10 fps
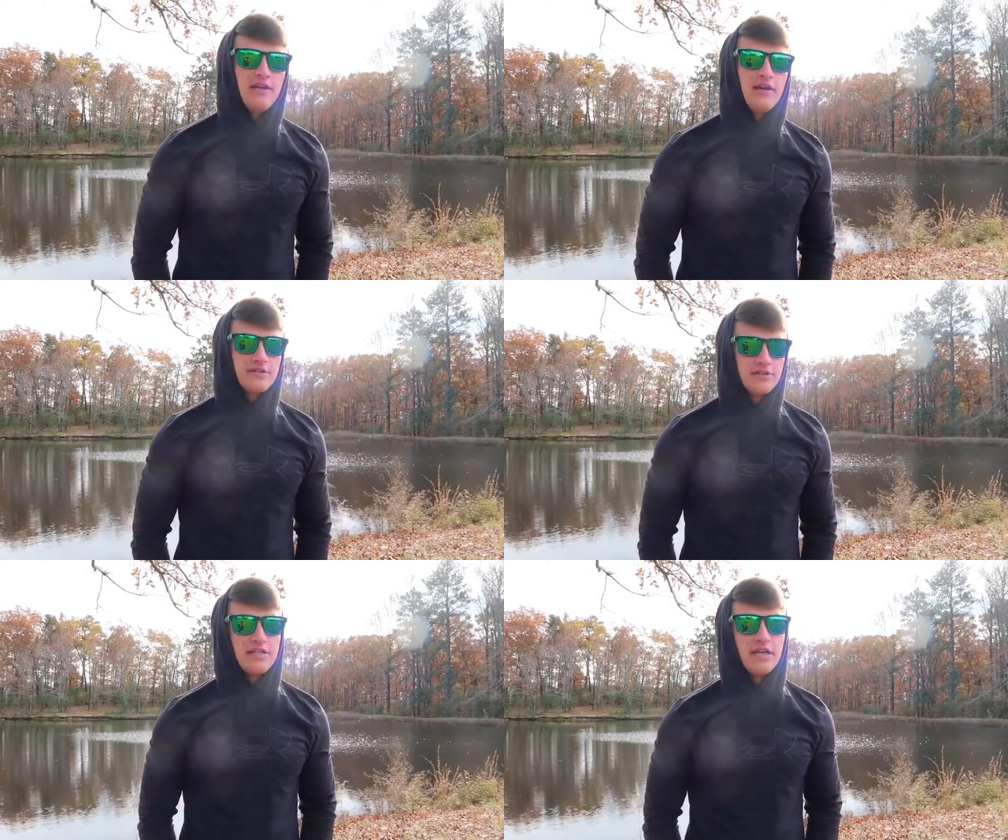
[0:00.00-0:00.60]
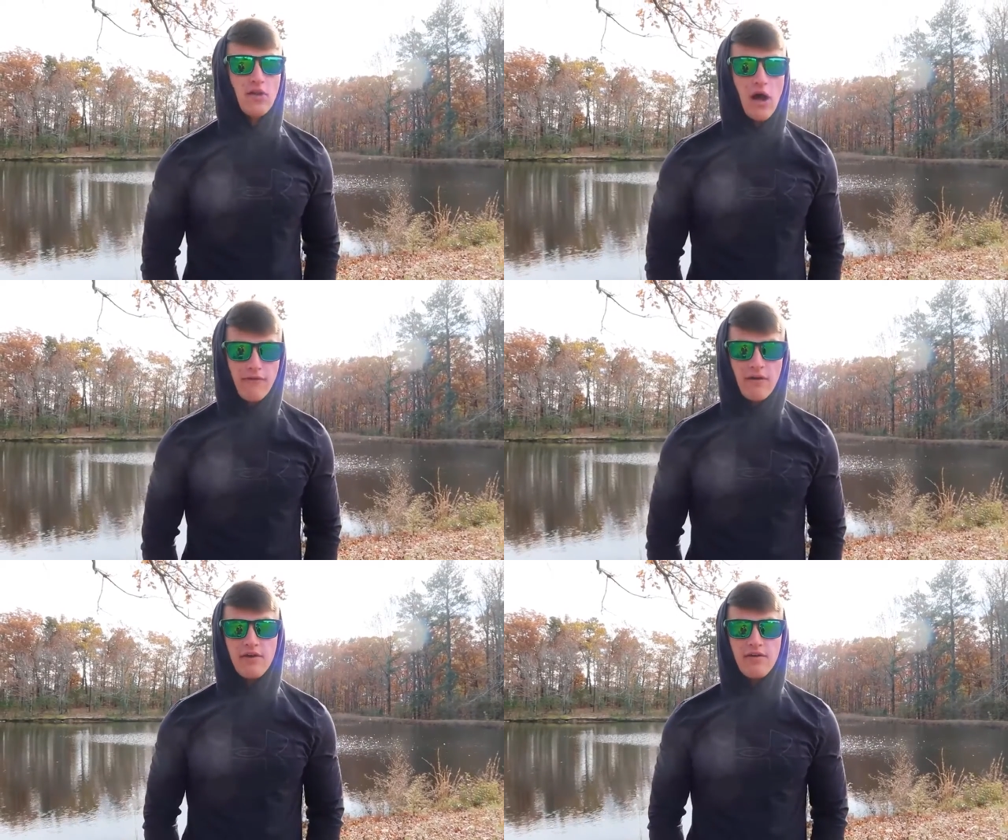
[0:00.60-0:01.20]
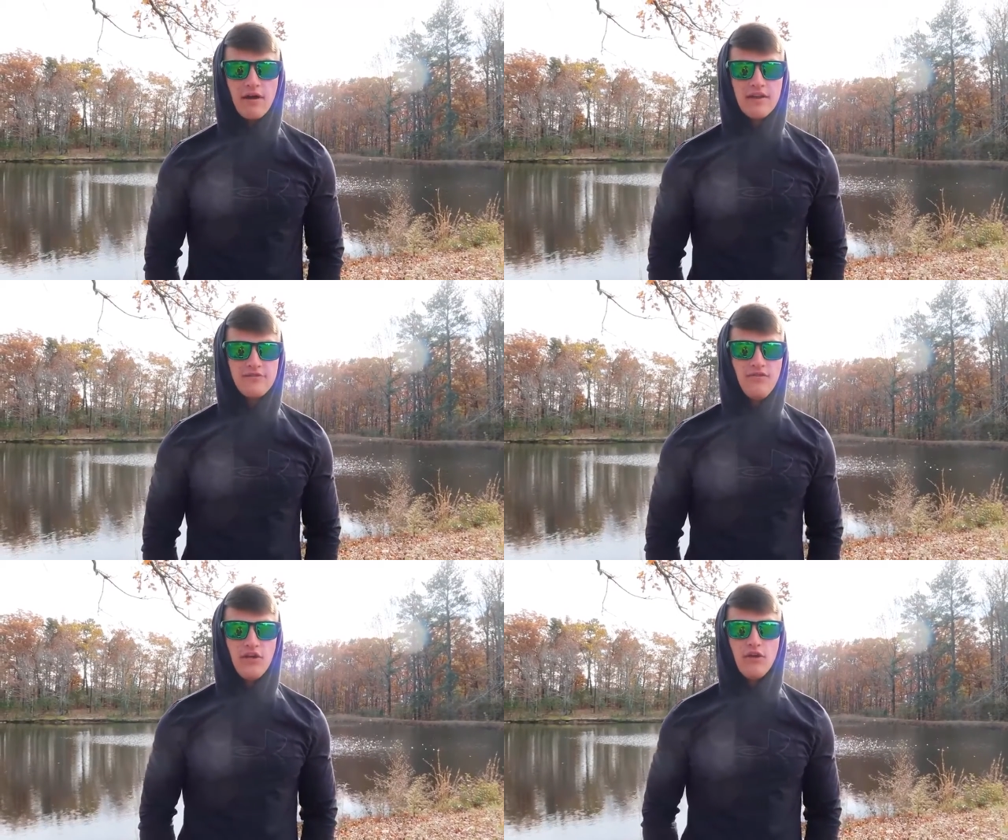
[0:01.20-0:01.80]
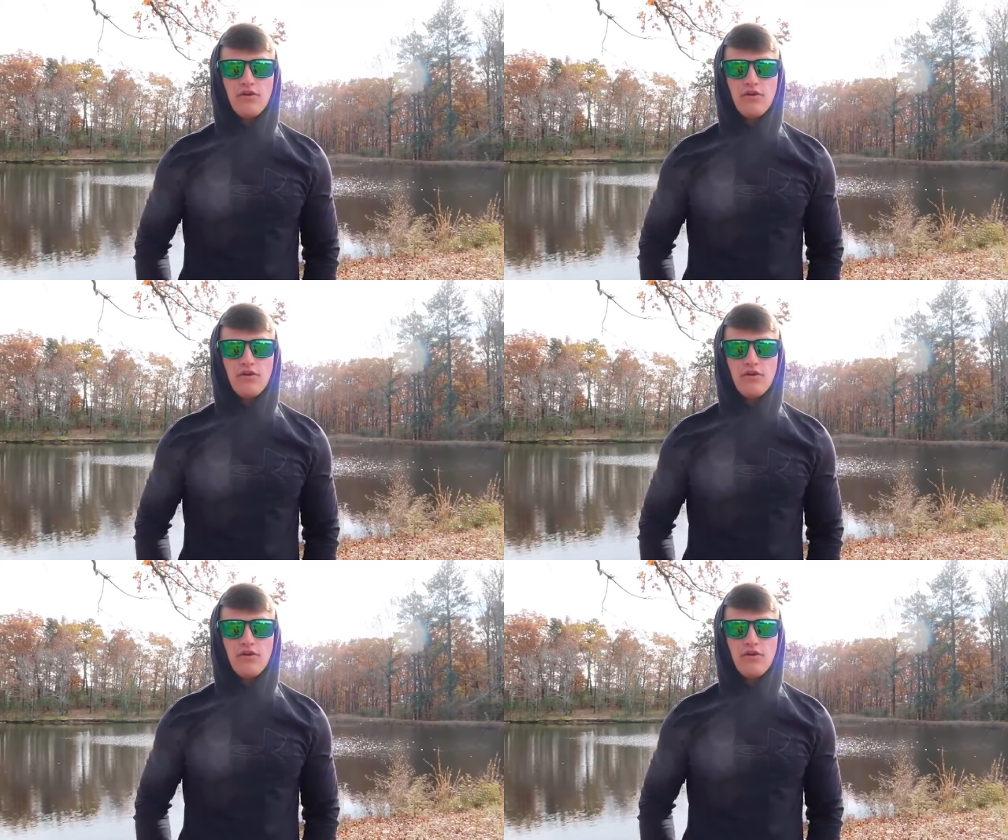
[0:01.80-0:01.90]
You guys are going to take a lot of value out of this video.